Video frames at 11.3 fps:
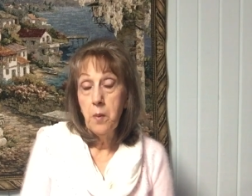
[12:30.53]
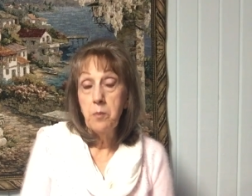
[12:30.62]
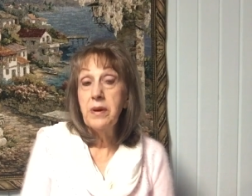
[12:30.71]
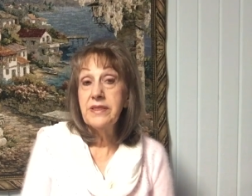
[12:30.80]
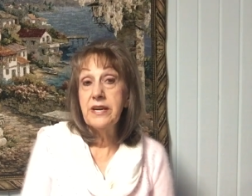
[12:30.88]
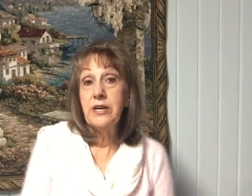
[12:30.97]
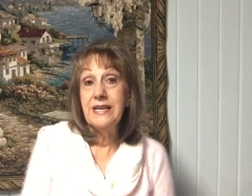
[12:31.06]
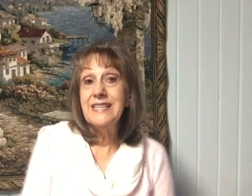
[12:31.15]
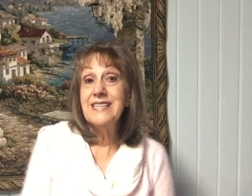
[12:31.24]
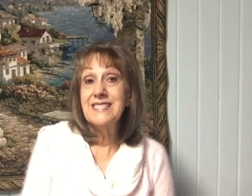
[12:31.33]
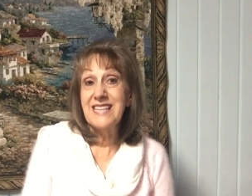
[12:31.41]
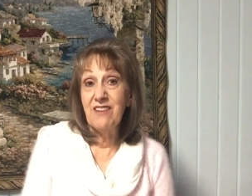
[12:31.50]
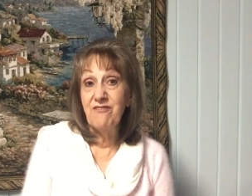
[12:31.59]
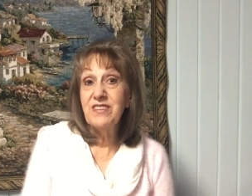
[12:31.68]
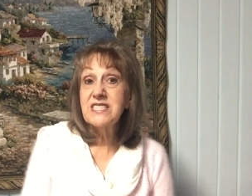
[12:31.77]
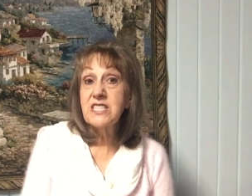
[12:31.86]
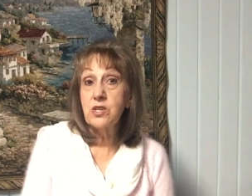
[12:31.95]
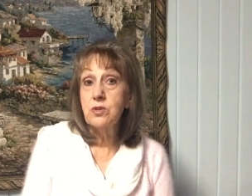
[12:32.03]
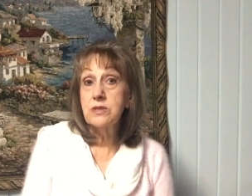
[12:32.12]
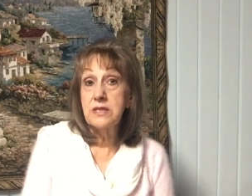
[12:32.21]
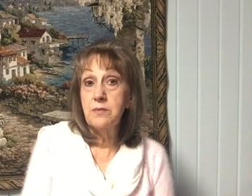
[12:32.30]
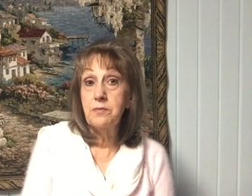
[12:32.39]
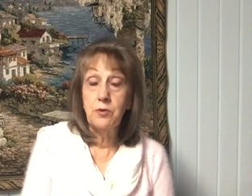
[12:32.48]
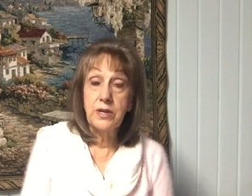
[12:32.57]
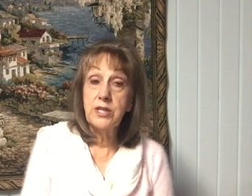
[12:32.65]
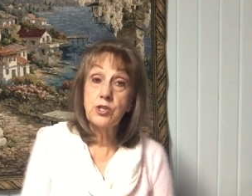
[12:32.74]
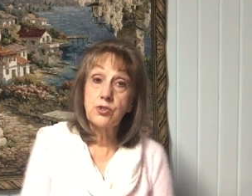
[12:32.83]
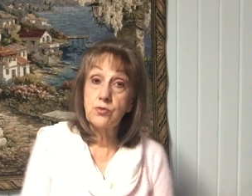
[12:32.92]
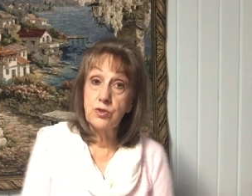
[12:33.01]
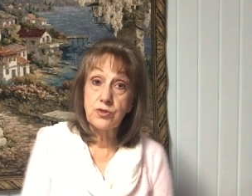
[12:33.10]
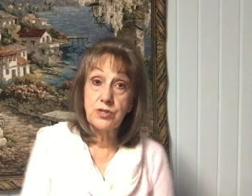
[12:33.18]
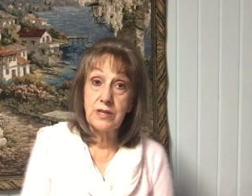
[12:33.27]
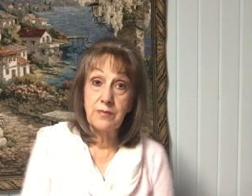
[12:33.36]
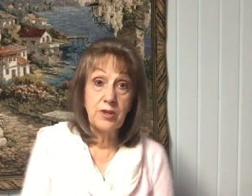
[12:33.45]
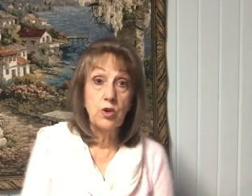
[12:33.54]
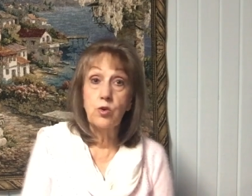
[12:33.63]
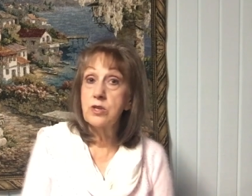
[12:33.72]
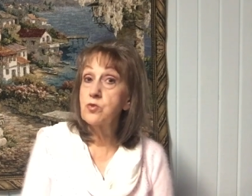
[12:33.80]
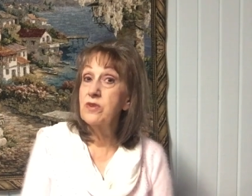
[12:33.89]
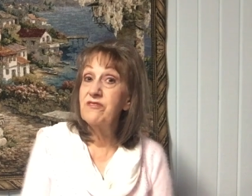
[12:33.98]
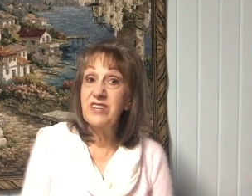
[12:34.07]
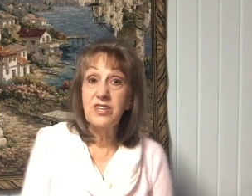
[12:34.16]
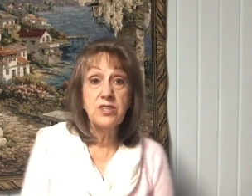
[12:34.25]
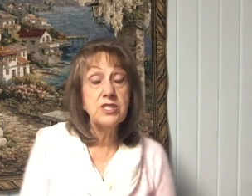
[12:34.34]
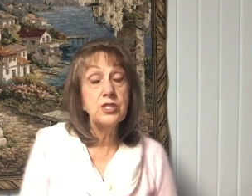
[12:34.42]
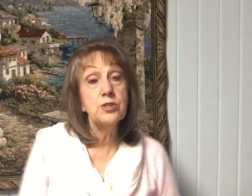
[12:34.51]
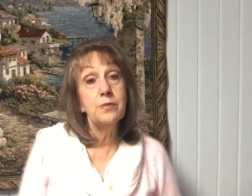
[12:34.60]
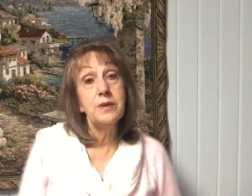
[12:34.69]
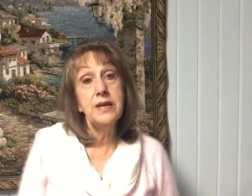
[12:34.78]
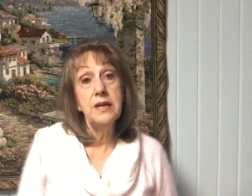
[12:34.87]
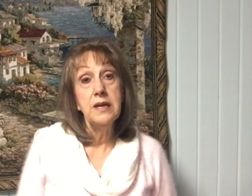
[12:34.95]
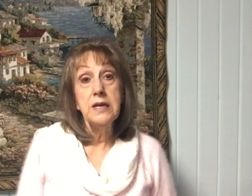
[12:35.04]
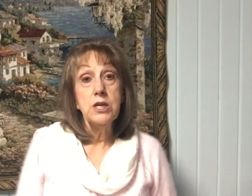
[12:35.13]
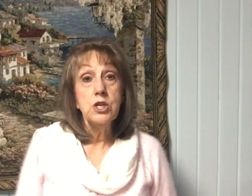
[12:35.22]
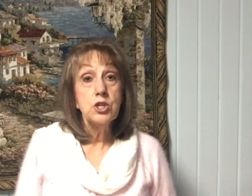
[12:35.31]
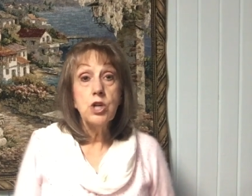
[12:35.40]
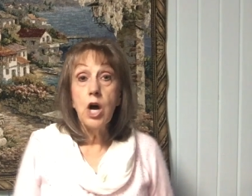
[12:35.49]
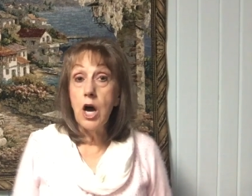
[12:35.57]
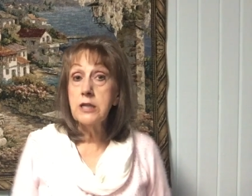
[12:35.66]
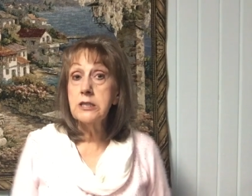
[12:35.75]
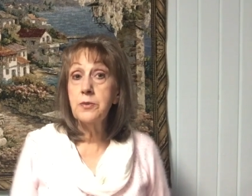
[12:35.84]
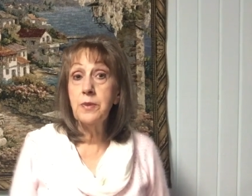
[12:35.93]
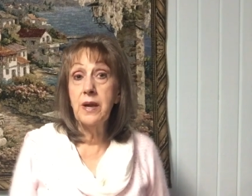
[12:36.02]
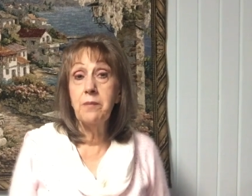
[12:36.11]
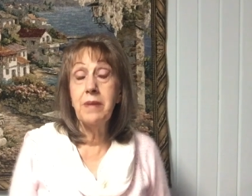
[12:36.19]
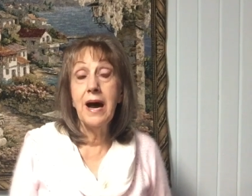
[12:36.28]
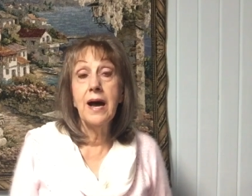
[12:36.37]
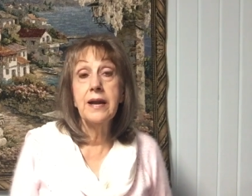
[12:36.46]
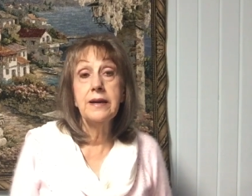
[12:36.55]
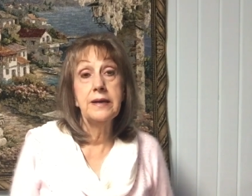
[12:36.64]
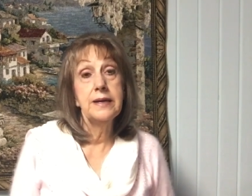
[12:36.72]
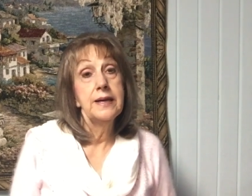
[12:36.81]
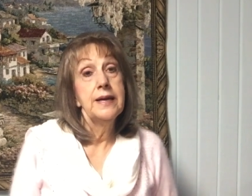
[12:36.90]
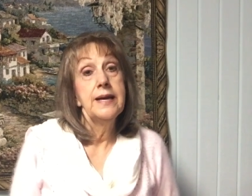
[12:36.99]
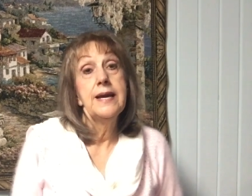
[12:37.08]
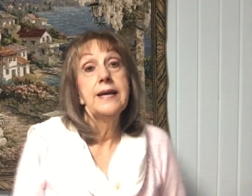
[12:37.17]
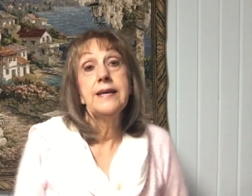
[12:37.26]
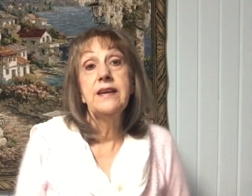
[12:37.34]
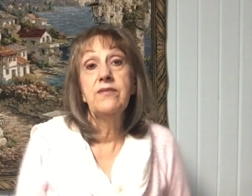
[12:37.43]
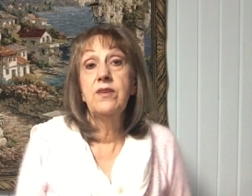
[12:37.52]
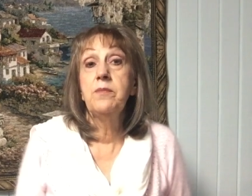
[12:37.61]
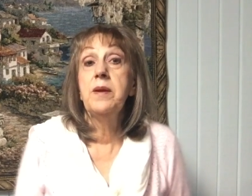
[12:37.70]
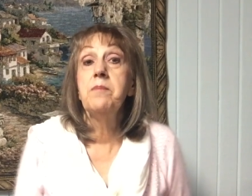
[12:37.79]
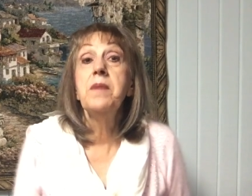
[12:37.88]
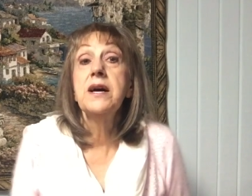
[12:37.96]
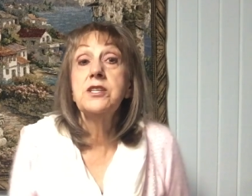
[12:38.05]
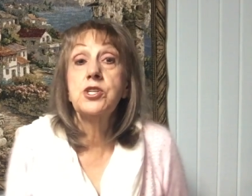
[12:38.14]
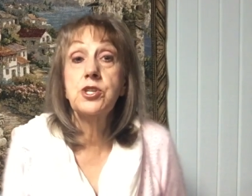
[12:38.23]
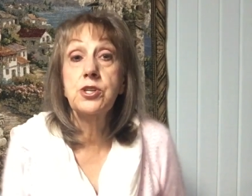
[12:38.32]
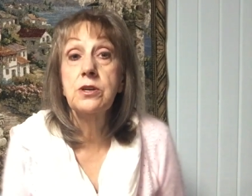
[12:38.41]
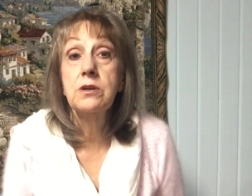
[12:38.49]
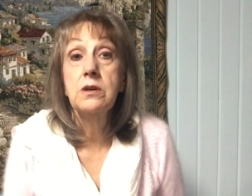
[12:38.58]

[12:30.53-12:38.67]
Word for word: But there is a physical temple in Jerusalem. The Lord's revealed it to me, talked to me about it, given me much